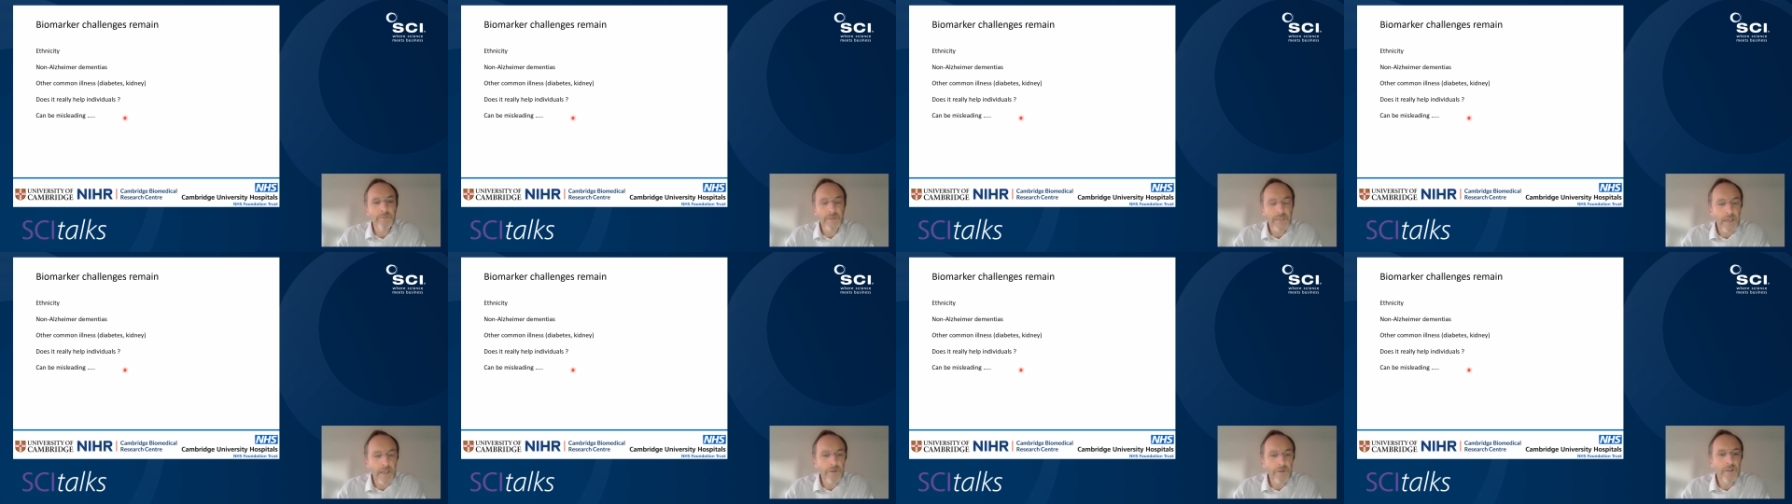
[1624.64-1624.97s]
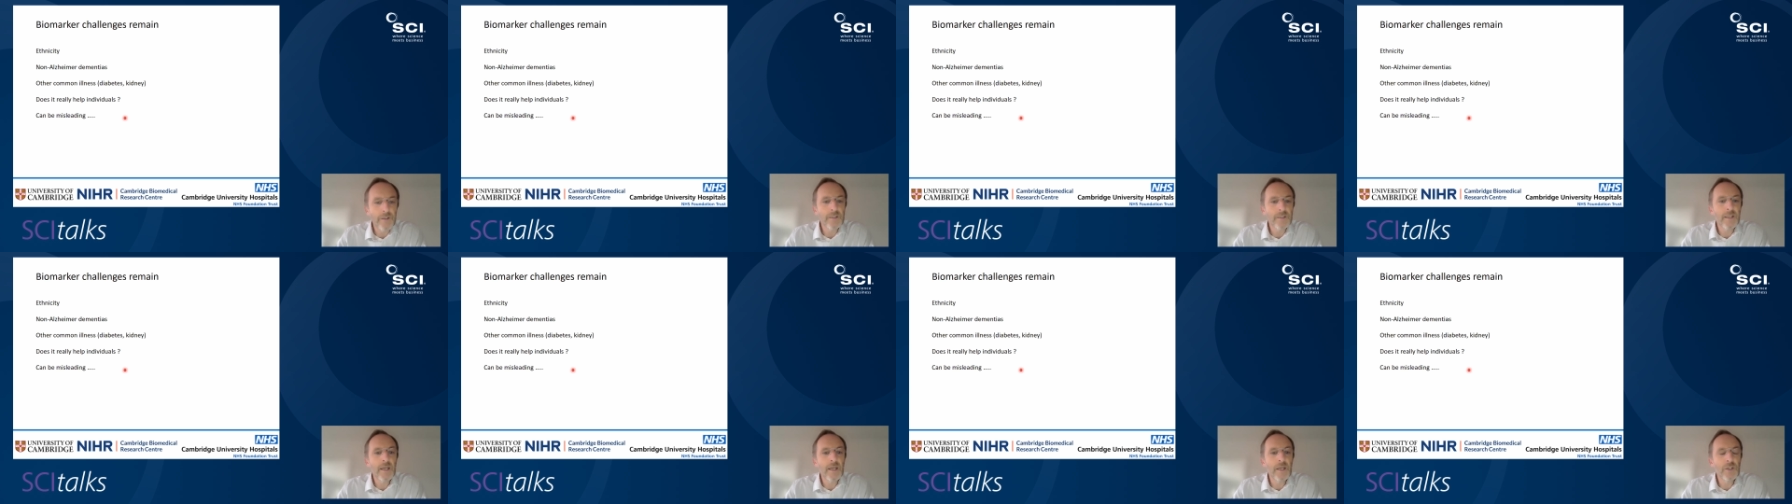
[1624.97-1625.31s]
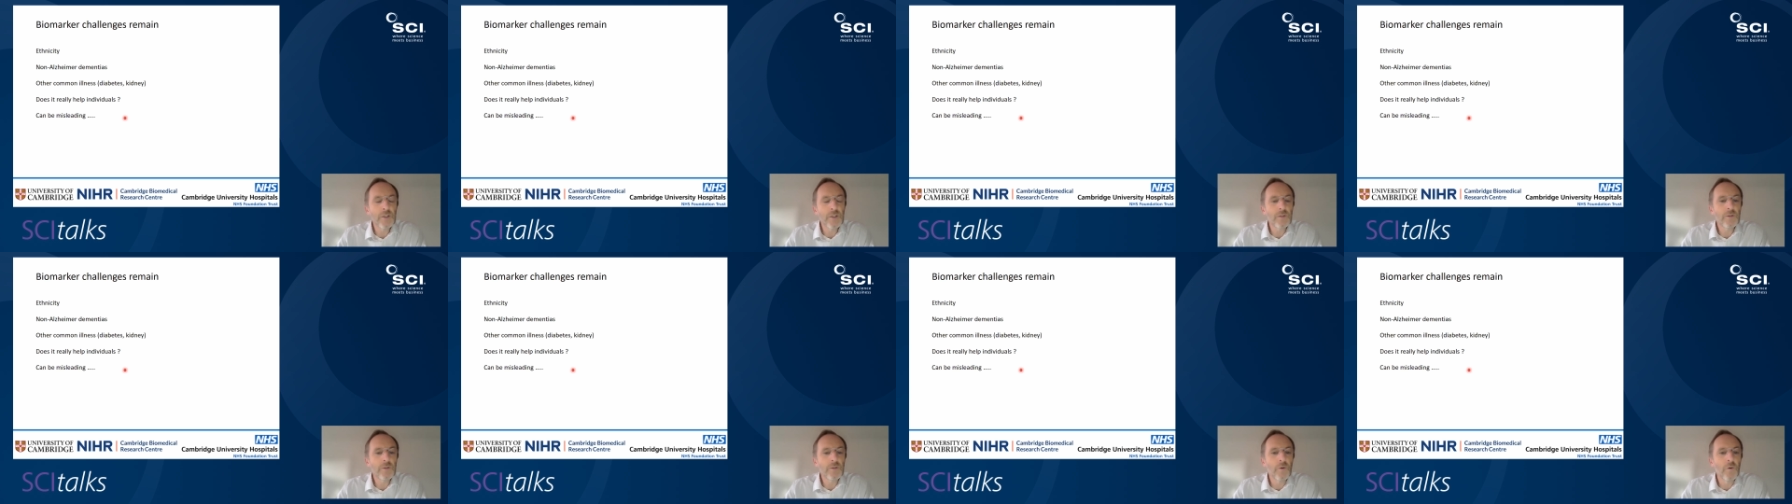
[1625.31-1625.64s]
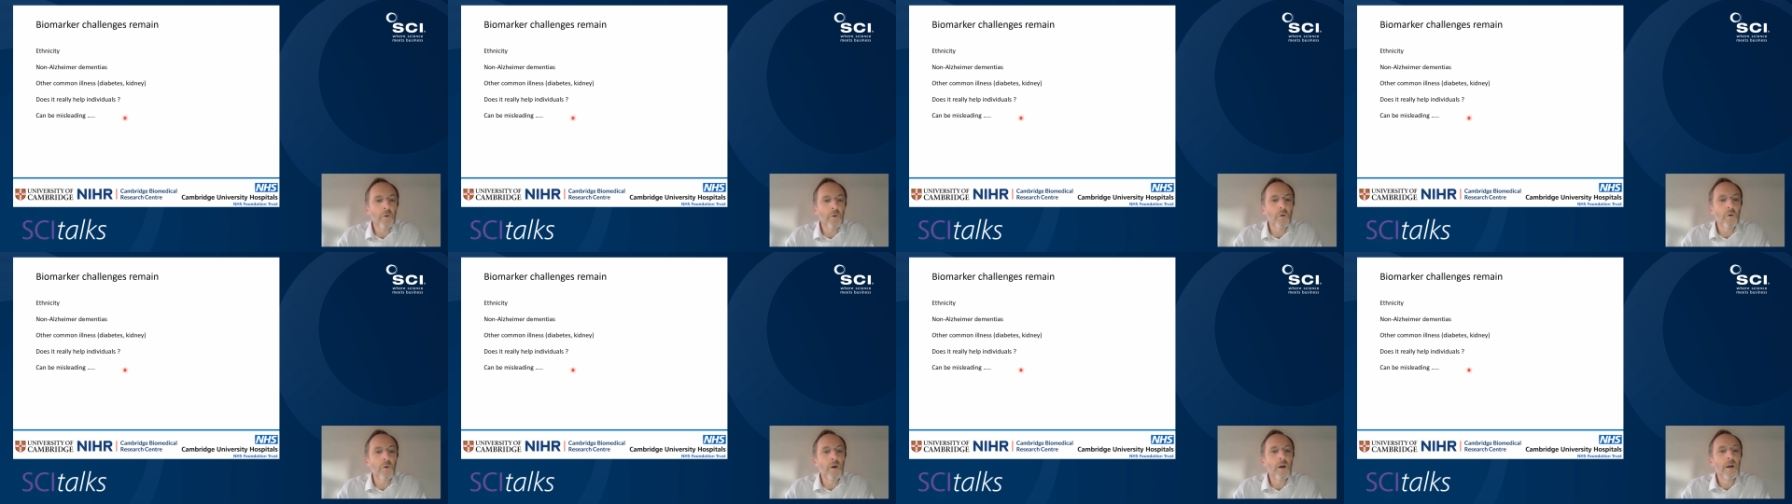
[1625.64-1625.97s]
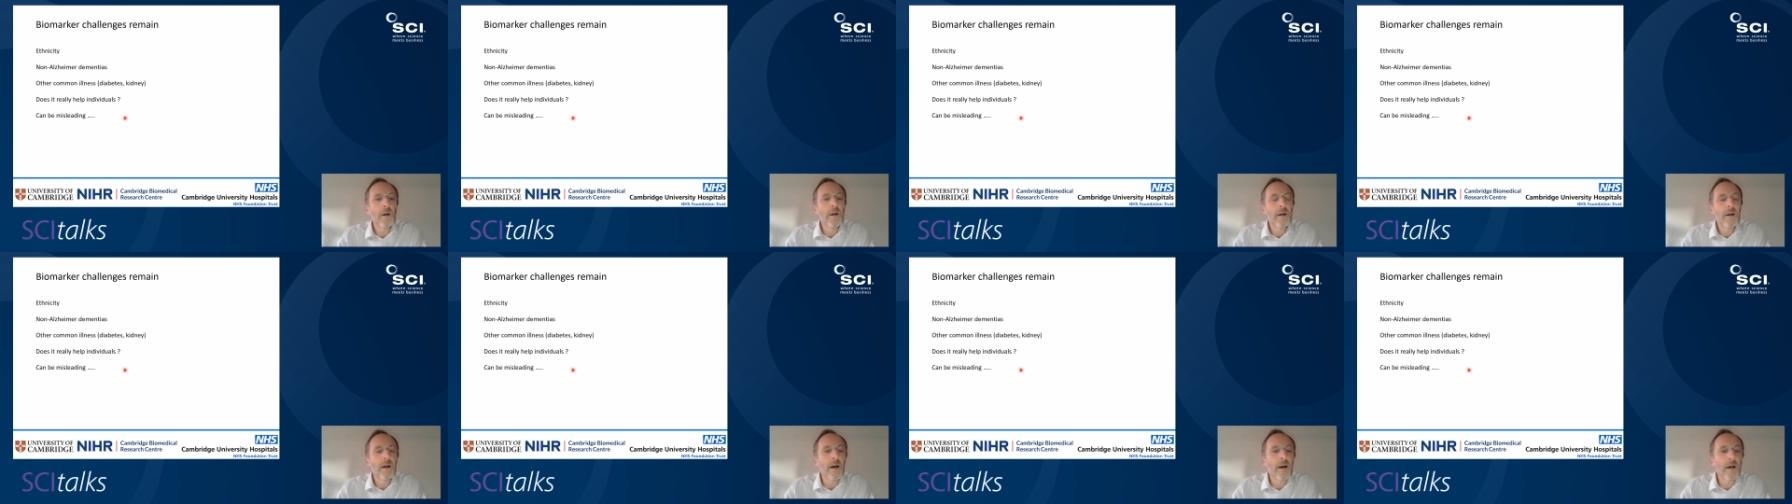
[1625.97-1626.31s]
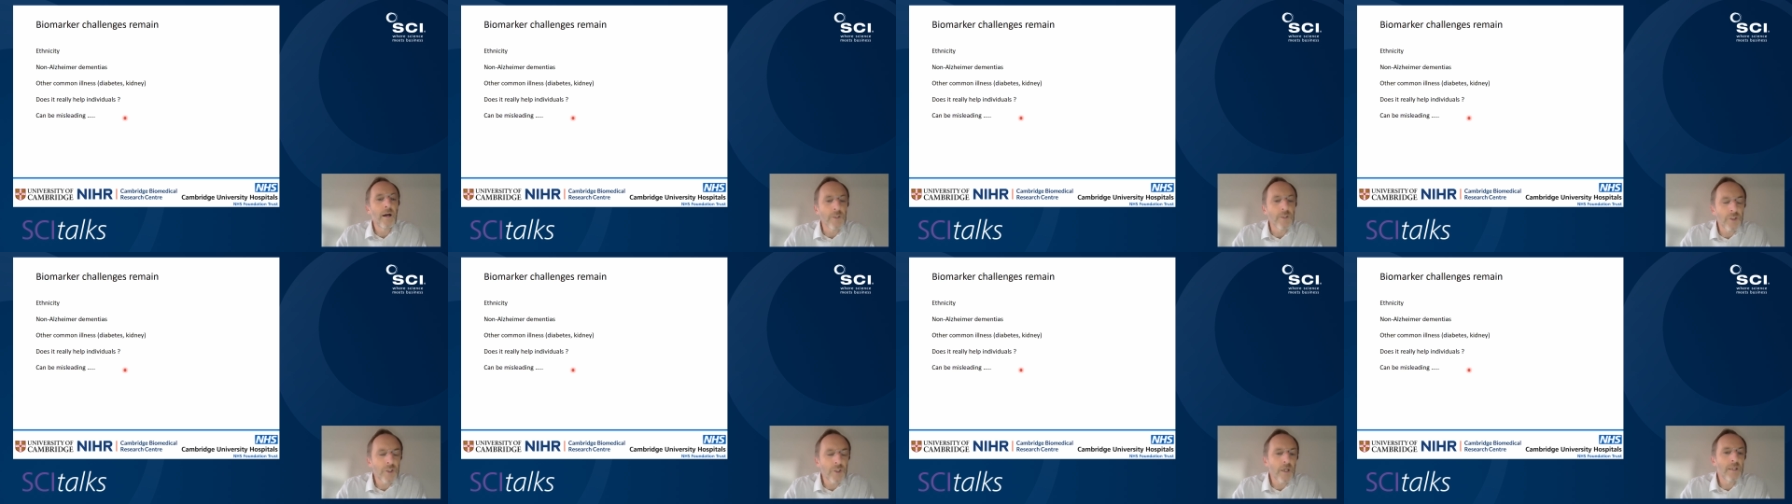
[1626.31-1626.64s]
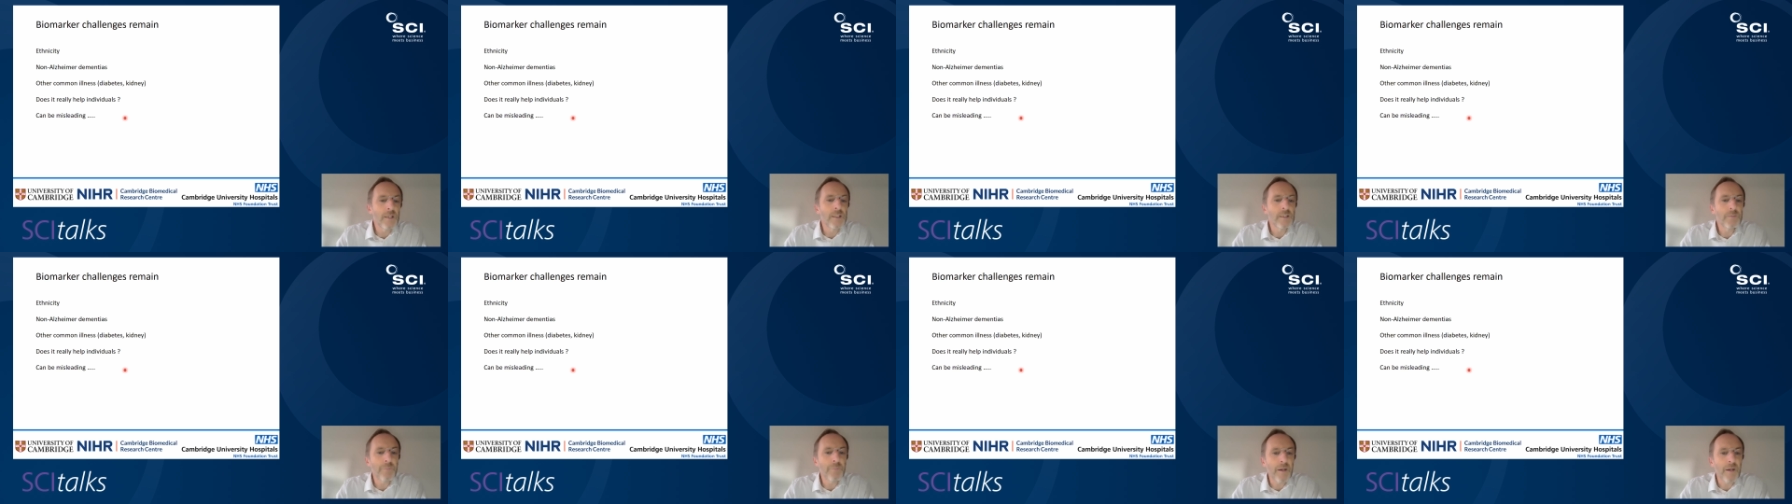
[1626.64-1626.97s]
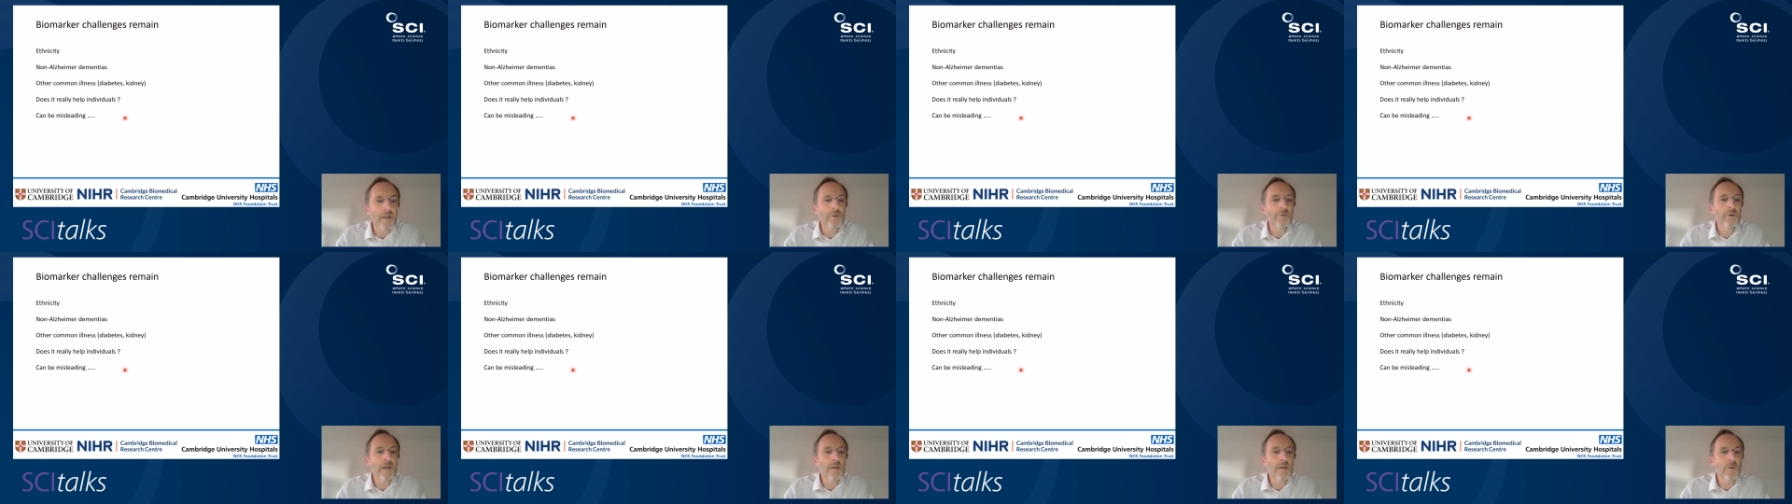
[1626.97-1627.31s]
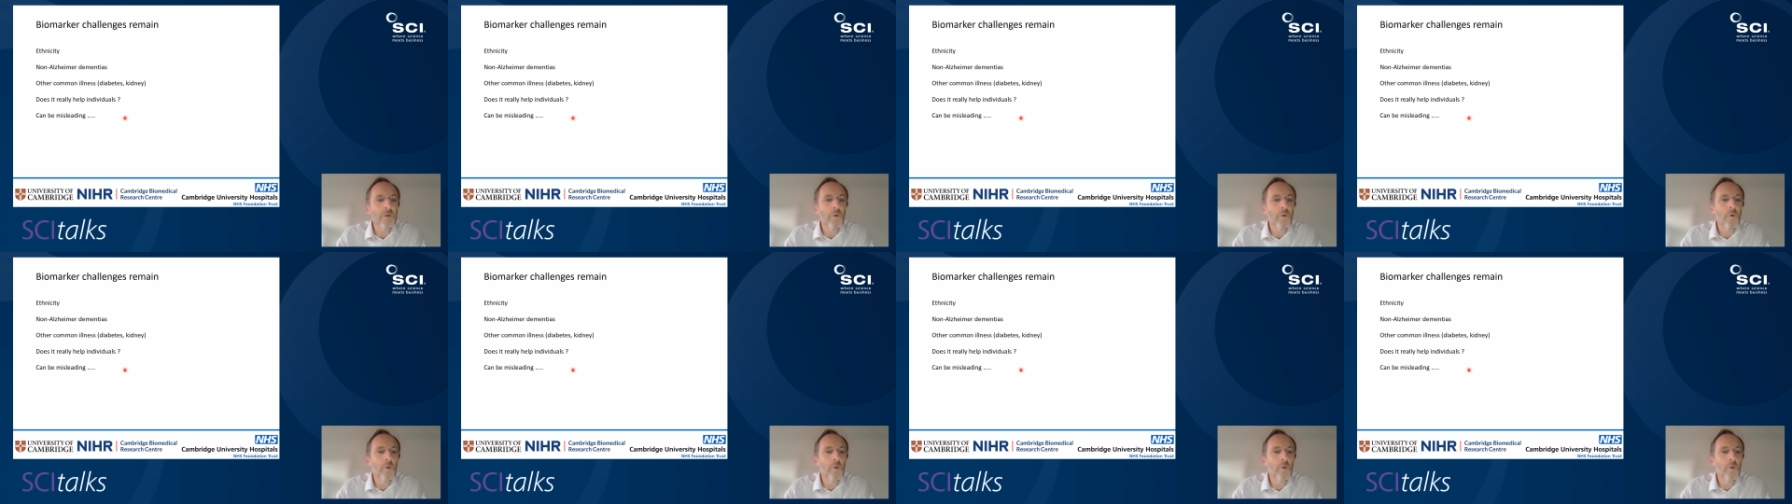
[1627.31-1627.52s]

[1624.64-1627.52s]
Southeast Asian or Chinese background,